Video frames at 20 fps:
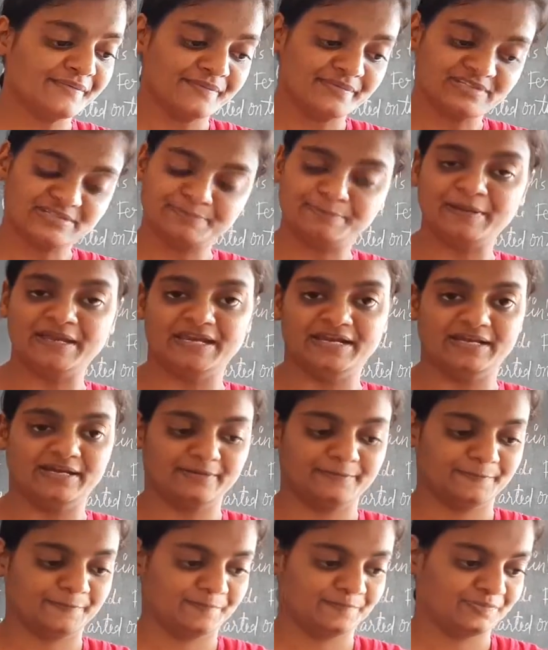
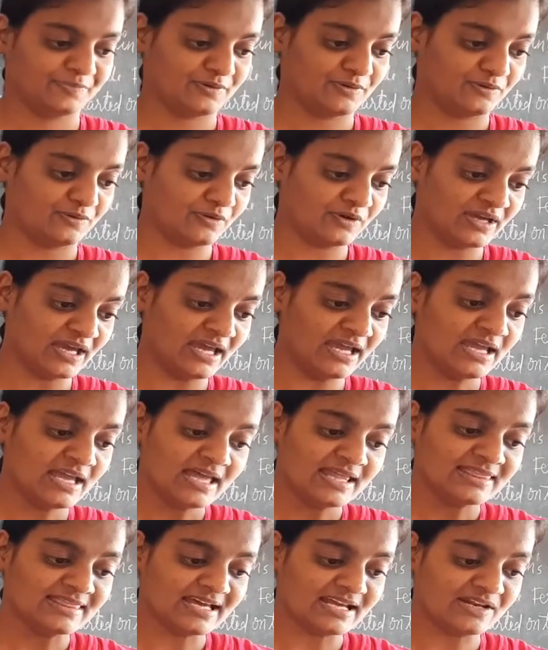speed,
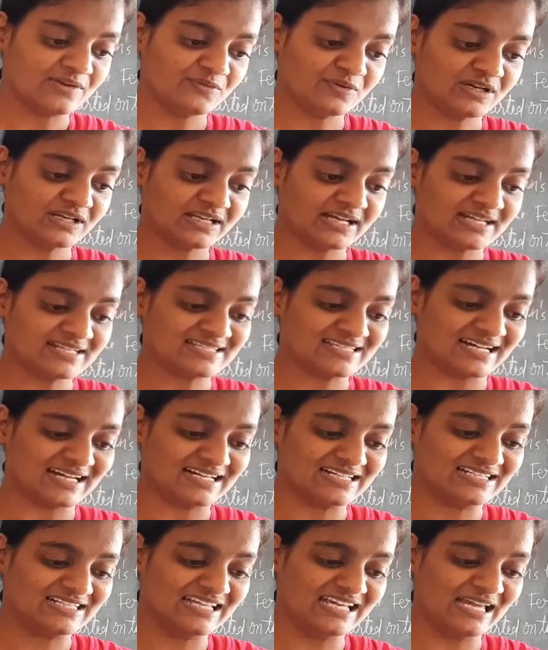okay. The river cuts
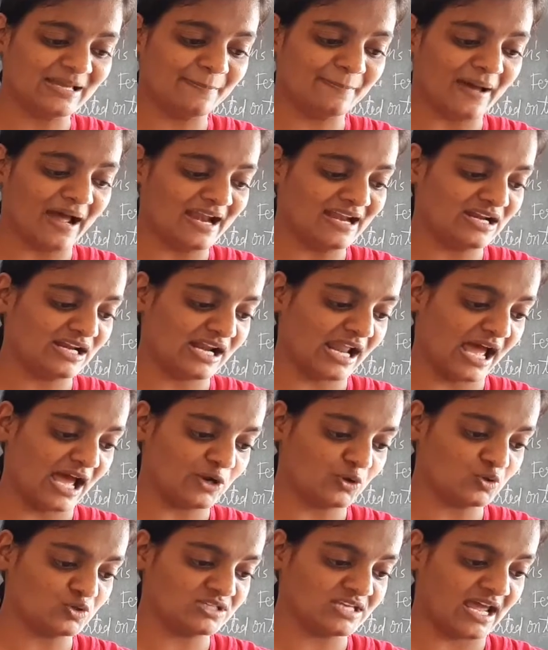a deep and
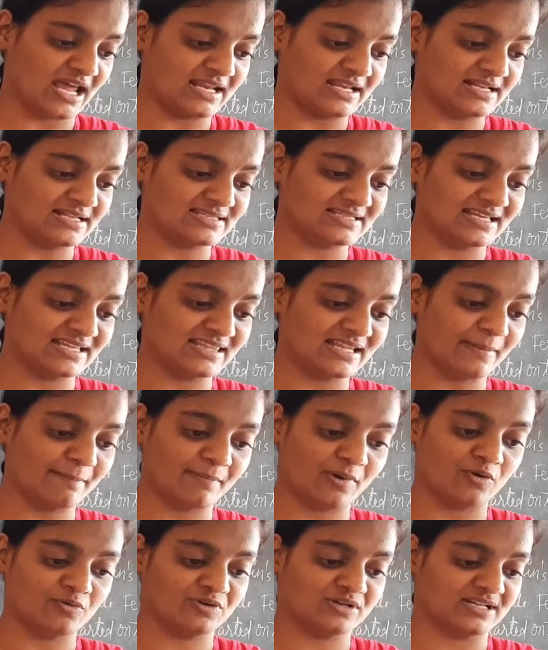narrow channels in the
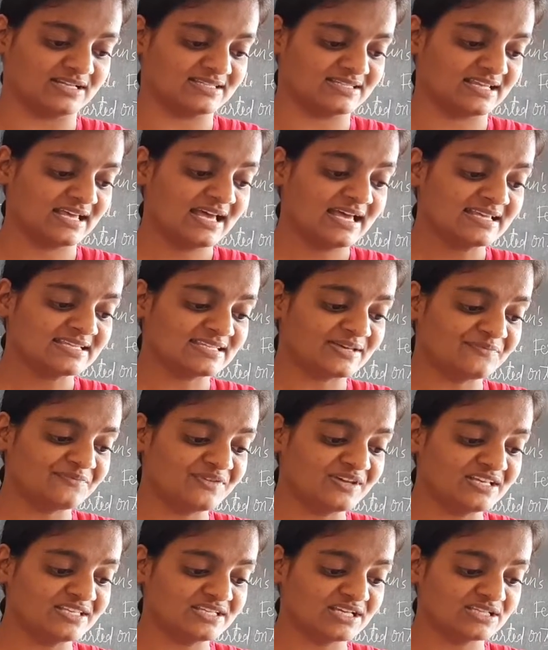mountains. Some
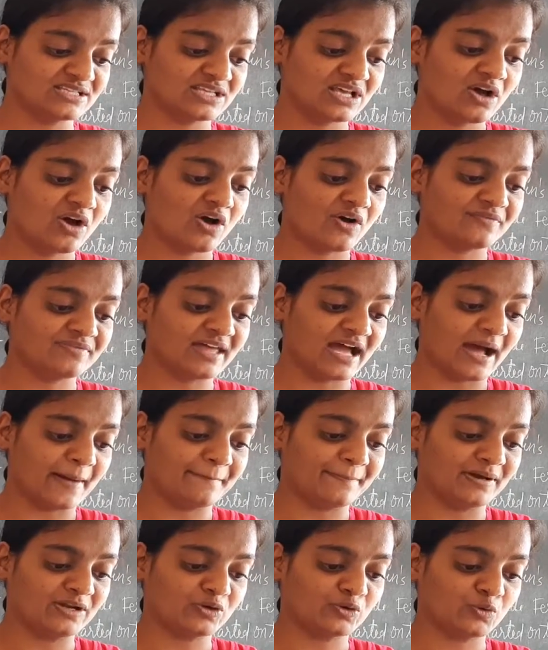features of the
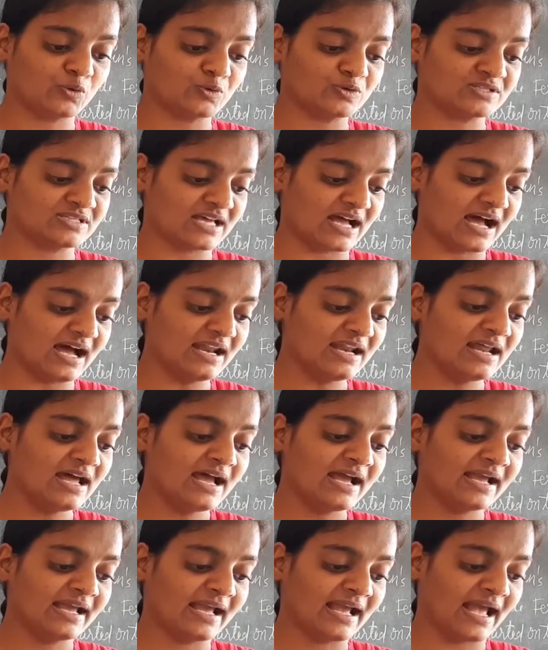upper course are
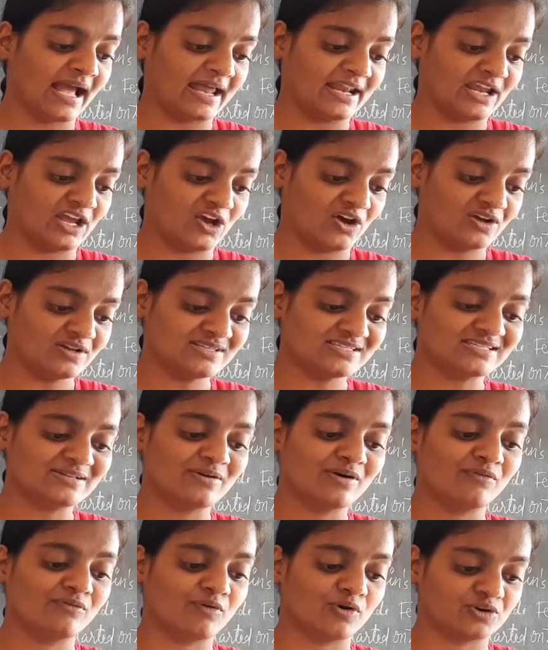canyons,
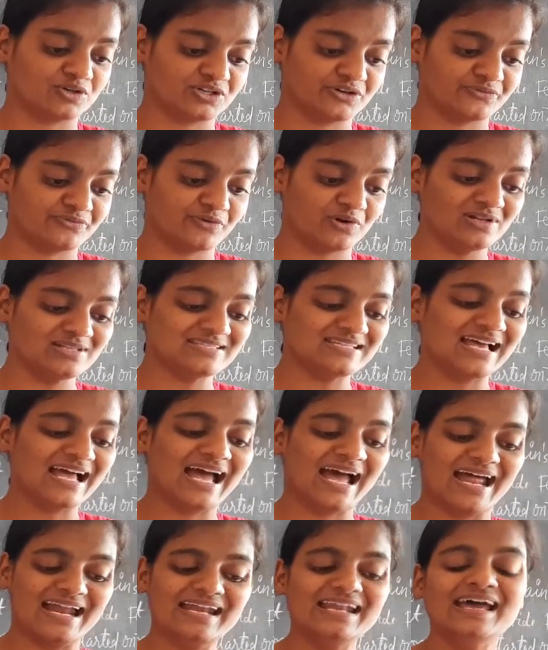waterfalls
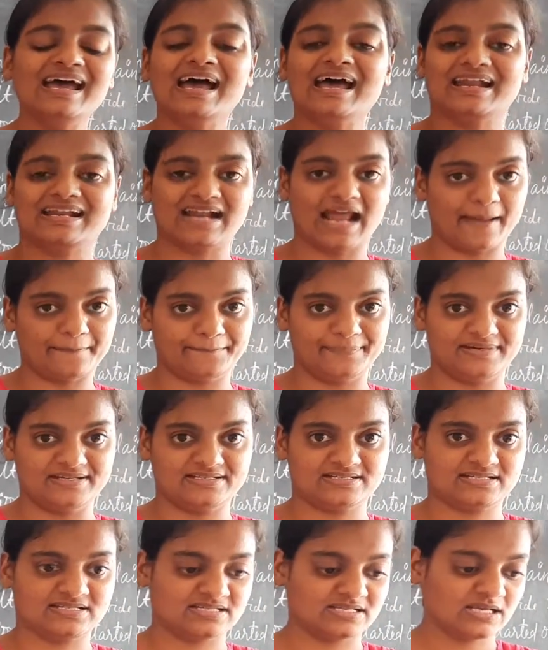and
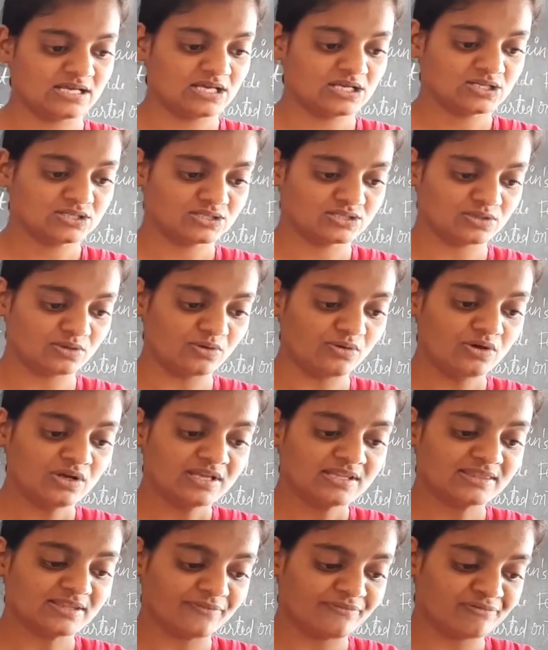rapids.
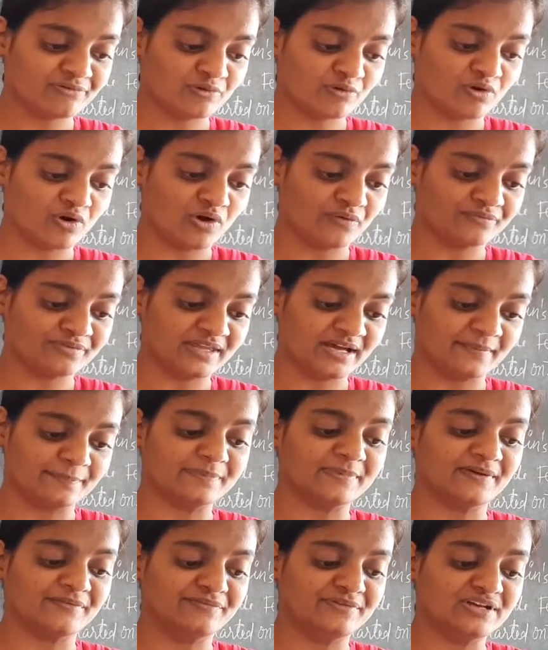So the flow of
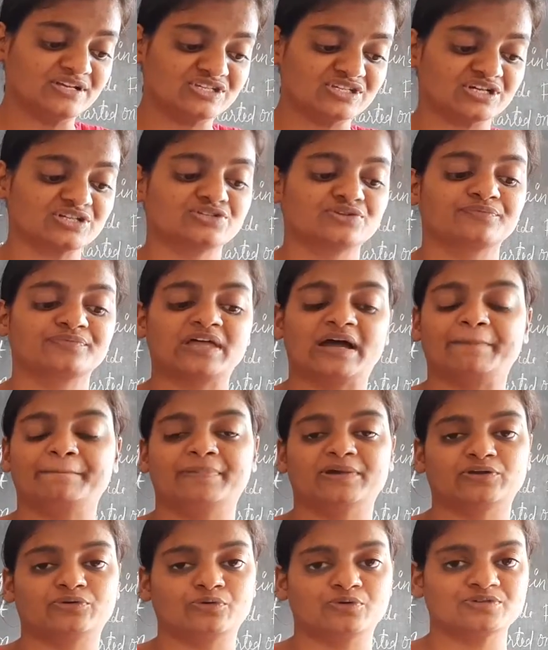the features of the
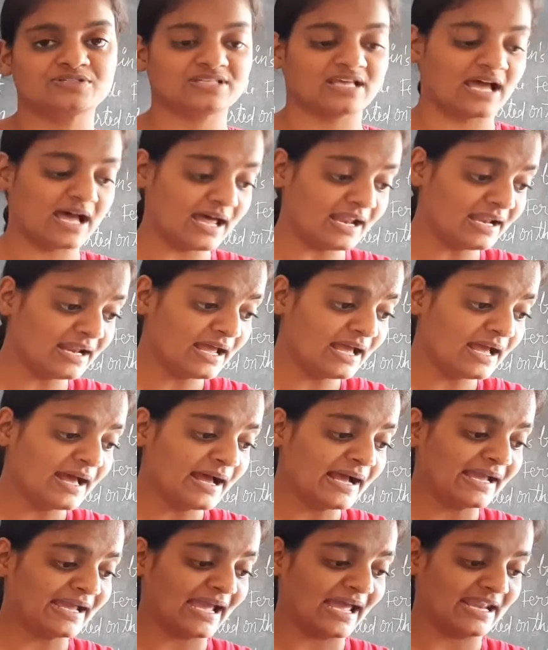upper course are
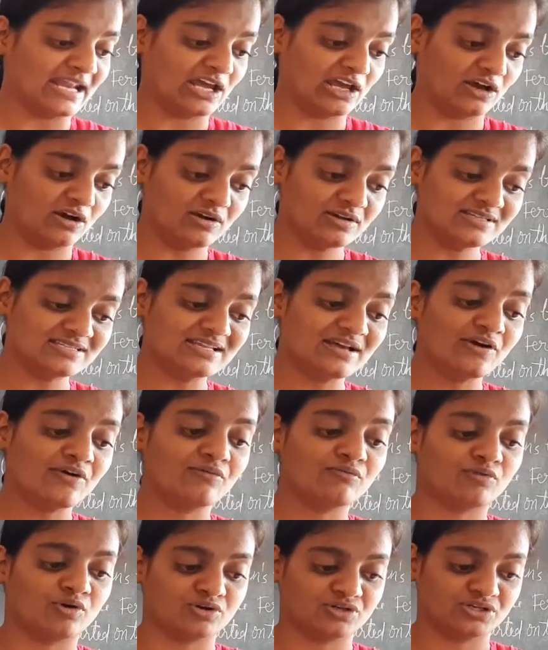canyons,
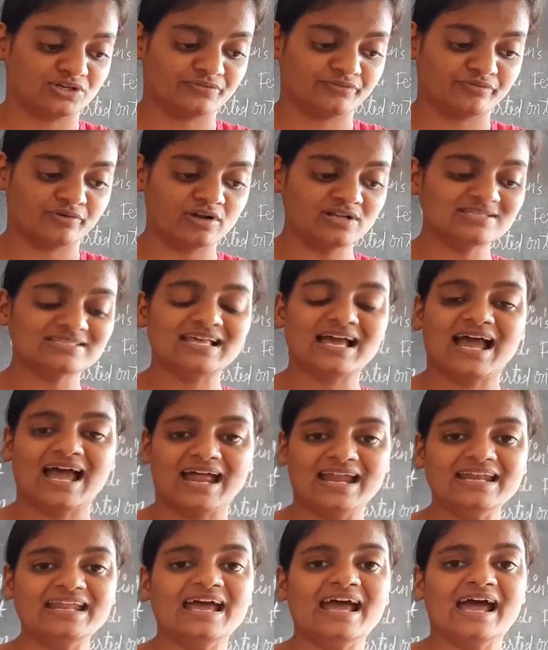waterfalls
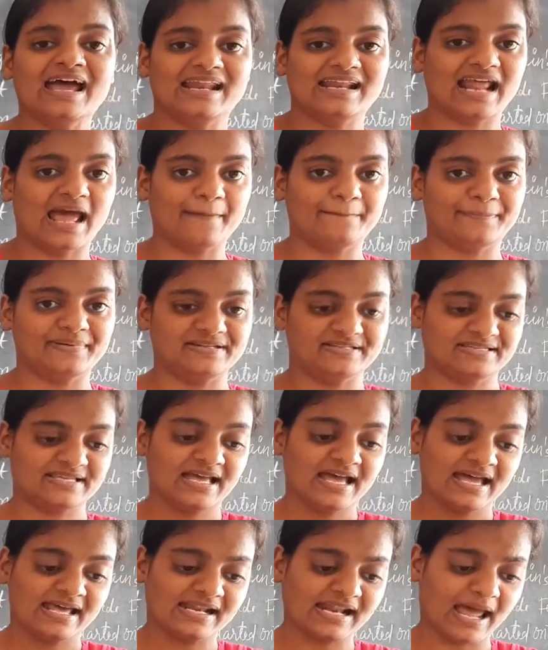and rapids.
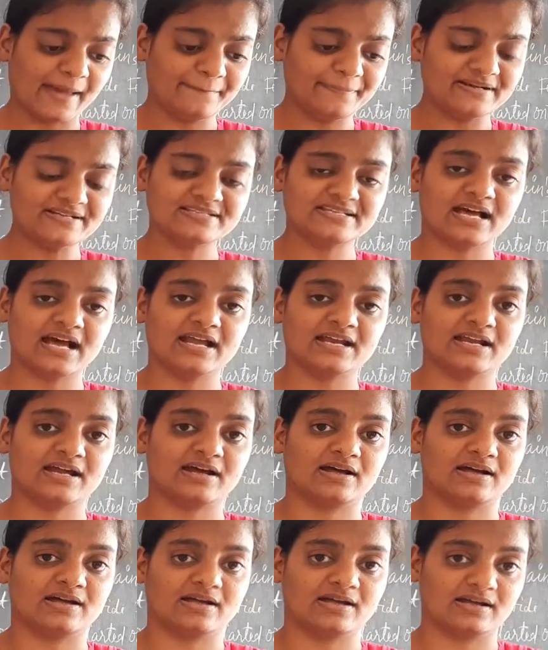Rapids
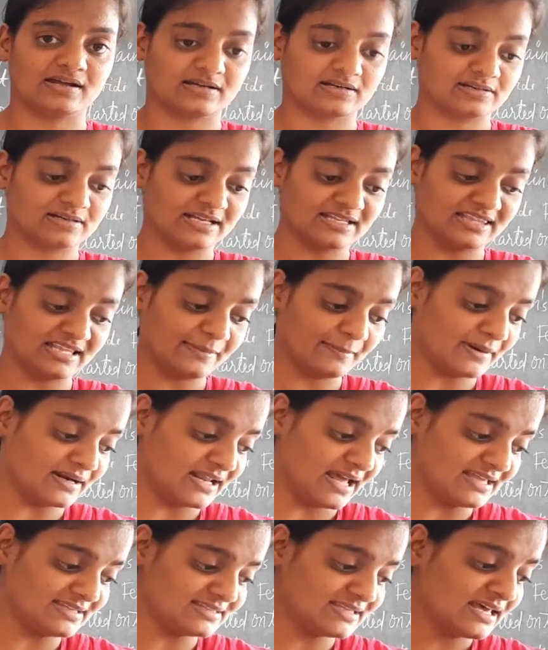are nothing
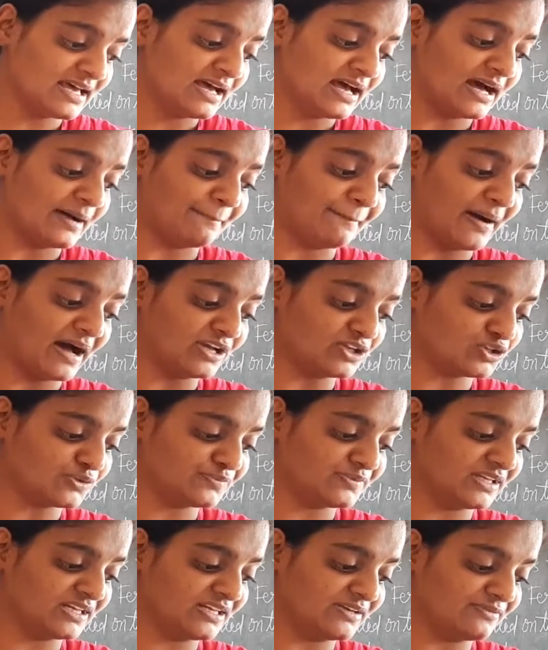but as a part
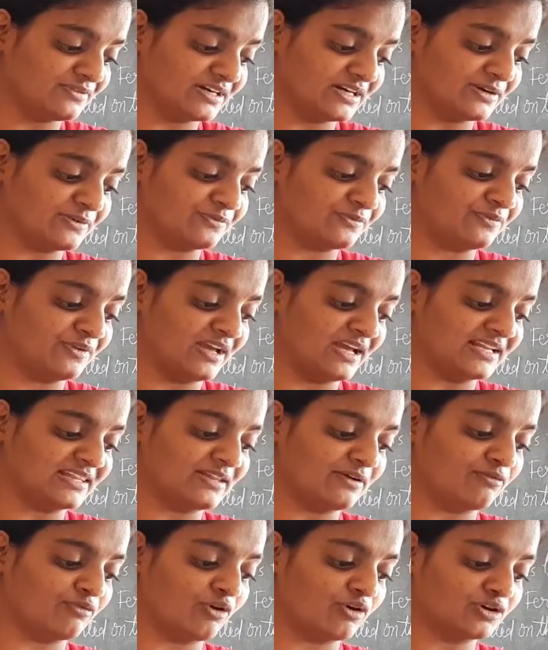of the river where
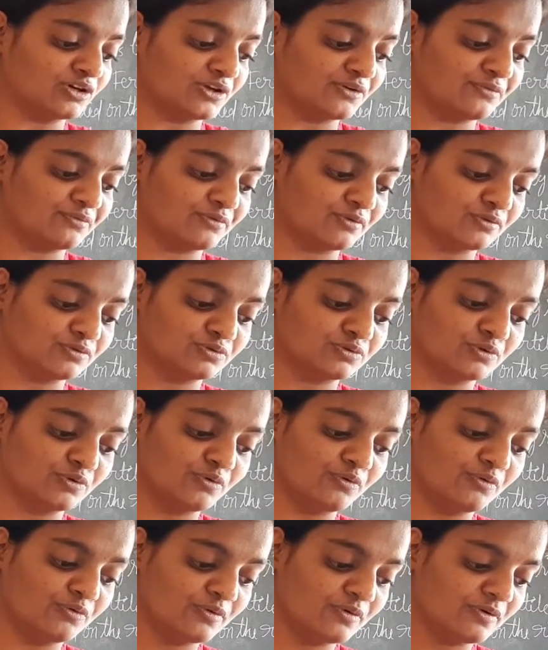the water
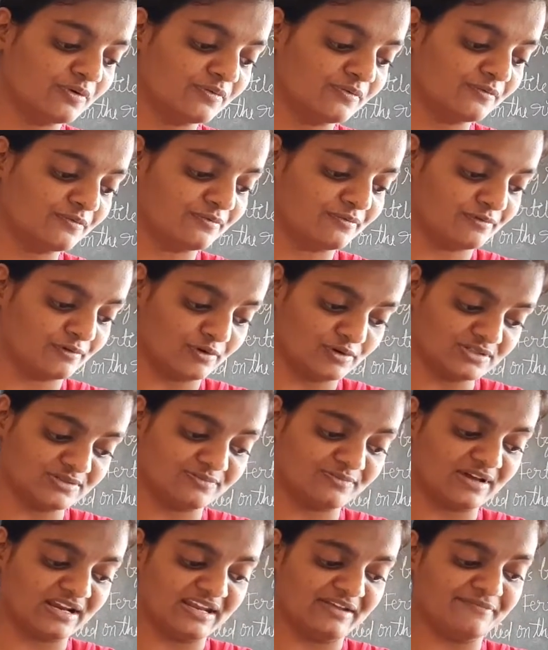flows
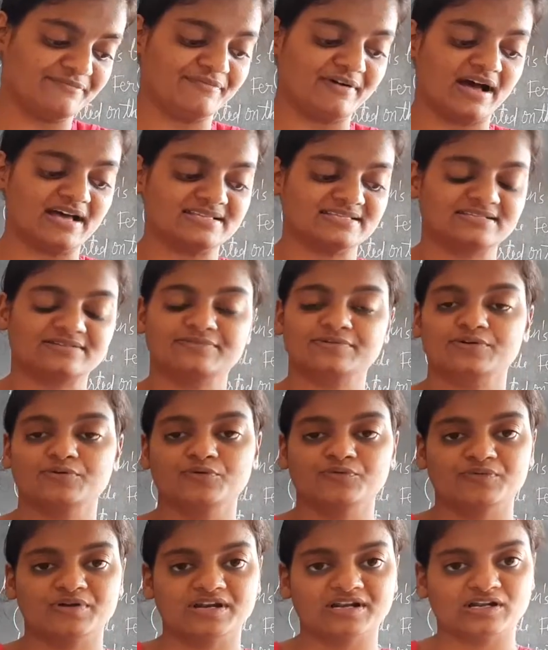very fast
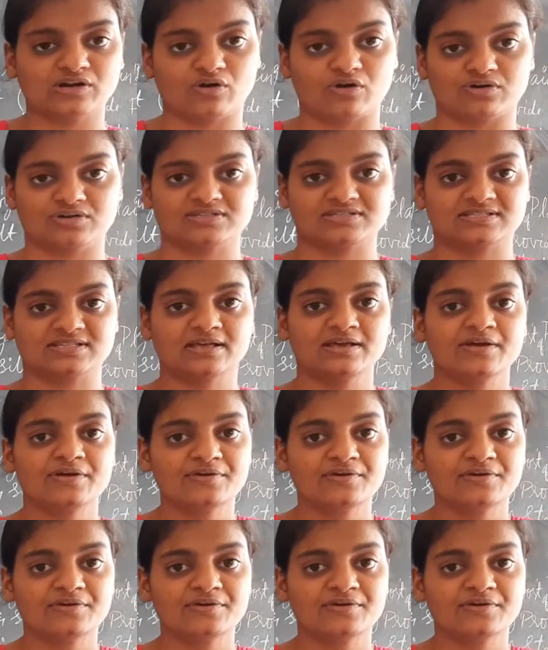over rocks.